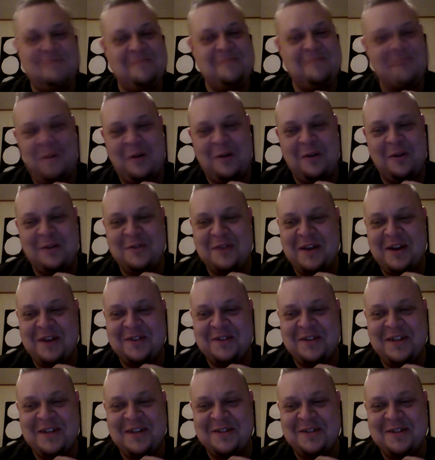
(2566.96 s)
uh, all those
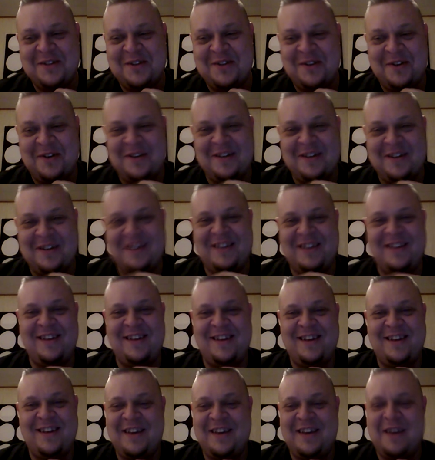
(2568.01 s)
years in. So
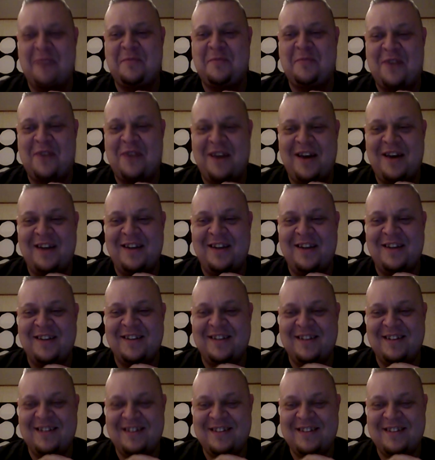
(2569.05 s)
Keep trying. Yeah.